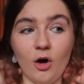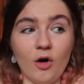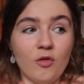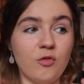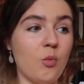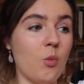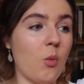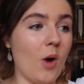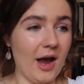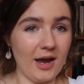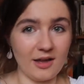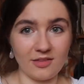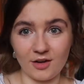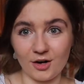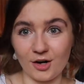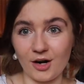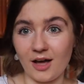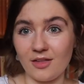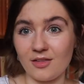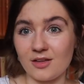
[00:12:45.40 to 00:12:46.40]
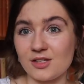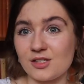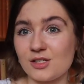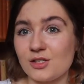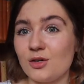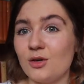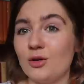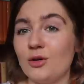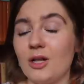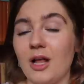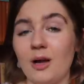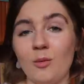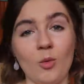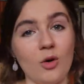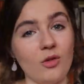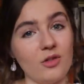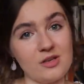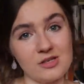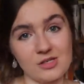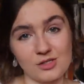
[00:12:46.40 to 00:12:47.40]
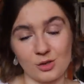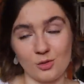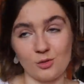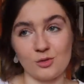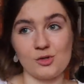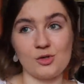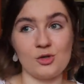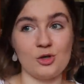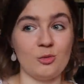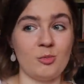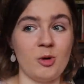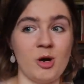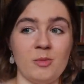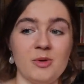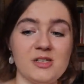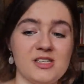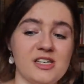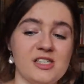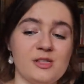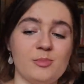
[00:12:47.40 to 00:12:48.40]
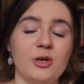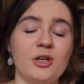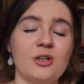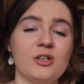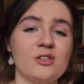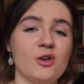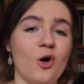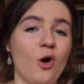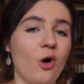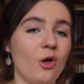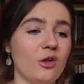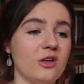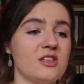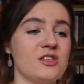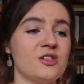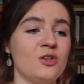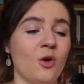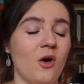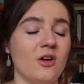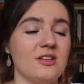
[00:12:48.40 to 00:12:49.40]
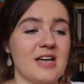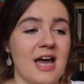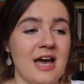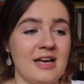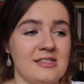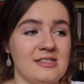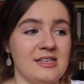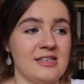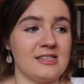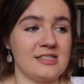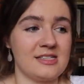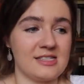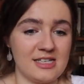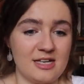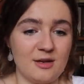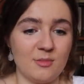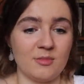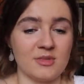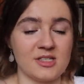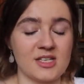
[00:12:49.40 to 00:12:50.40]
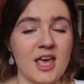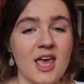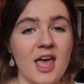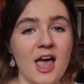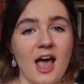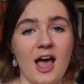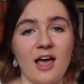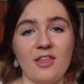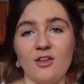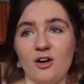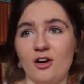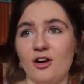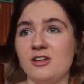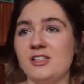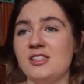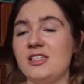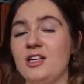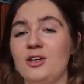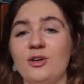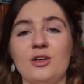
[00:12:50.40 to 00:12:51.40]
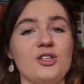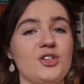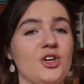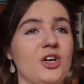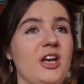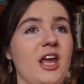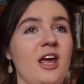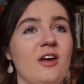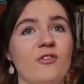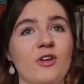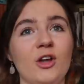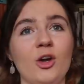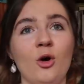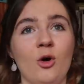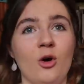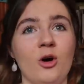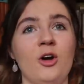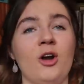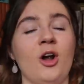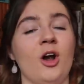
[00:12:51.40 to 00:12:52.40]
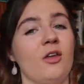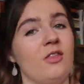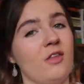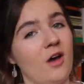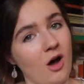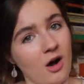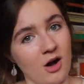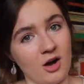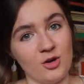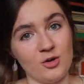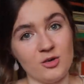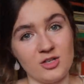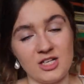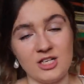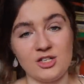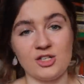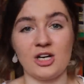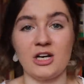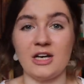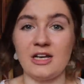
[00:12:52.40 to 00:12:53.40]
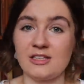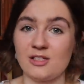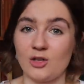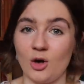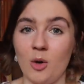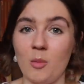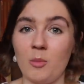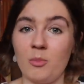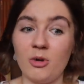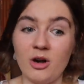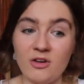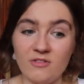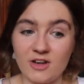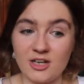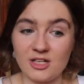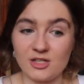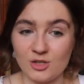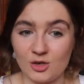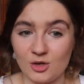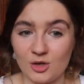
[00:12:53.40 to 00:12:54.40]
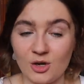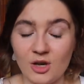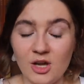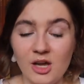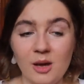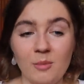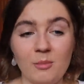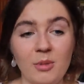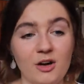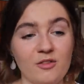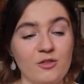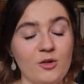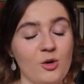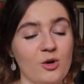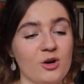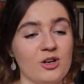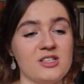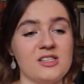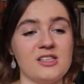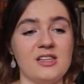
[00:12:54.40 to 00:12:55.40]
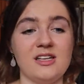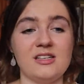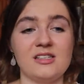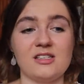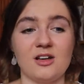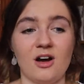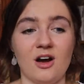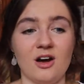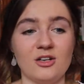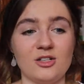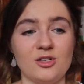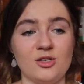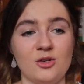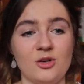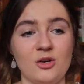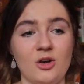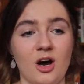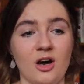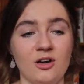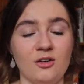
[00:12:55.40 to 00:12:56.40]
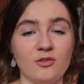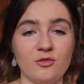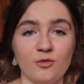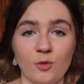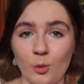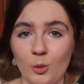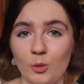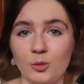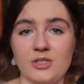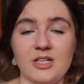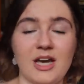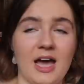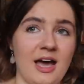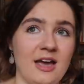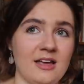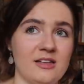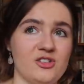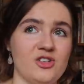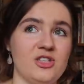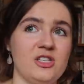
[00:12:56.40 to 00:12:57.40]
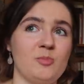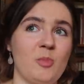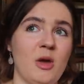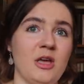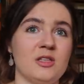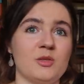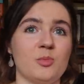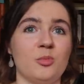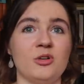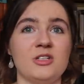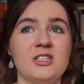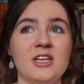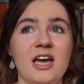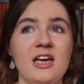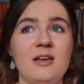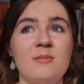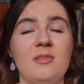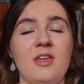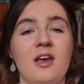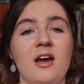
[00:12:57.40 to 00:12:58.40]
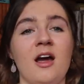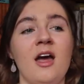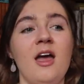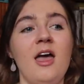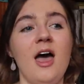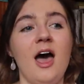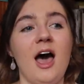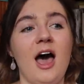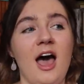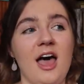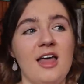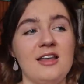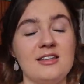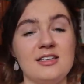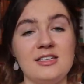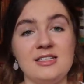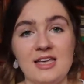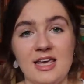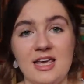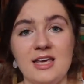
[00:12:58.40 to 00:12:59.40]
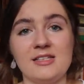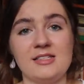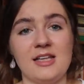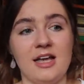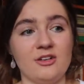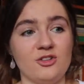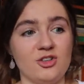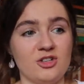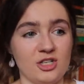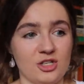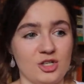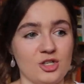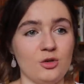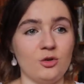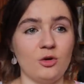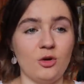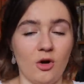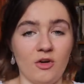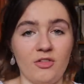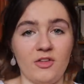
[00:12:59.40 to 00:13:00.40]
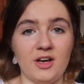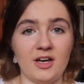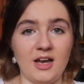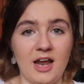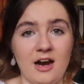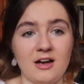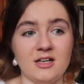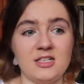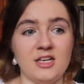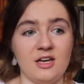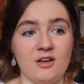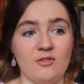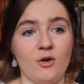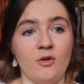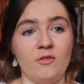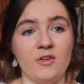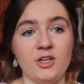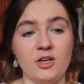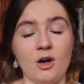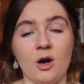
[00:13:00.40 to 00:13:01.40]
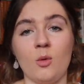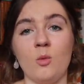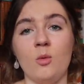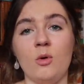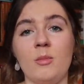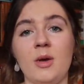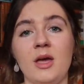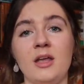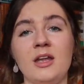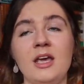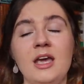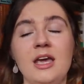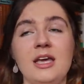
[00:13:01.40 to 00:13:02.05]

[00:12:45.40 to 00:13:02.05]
of why they're at this school and what this school's true purpose is, because all is not as it seems, and there are secrets around every corner that our new teacher is not privy to. But of course they start to unfold as she spends more time there, and it takes that traditional gothic narrative of a young woman